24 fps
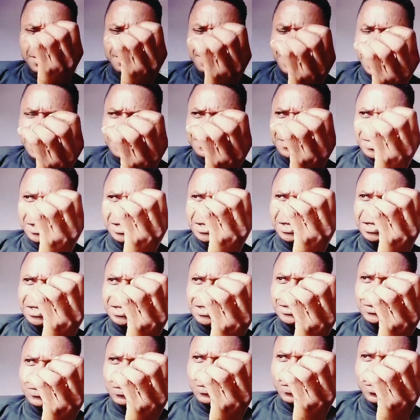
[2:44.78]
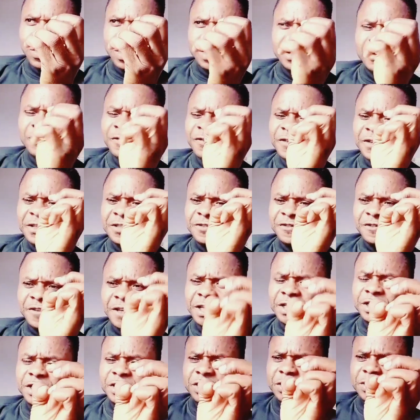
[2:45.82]
remember one of his
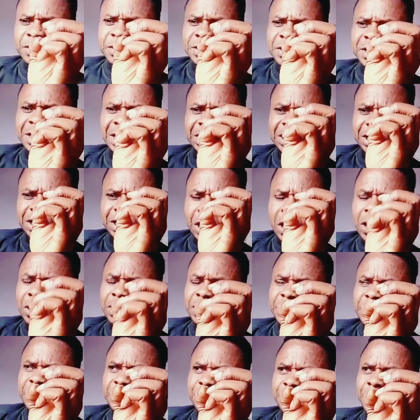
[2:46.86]
videos that touched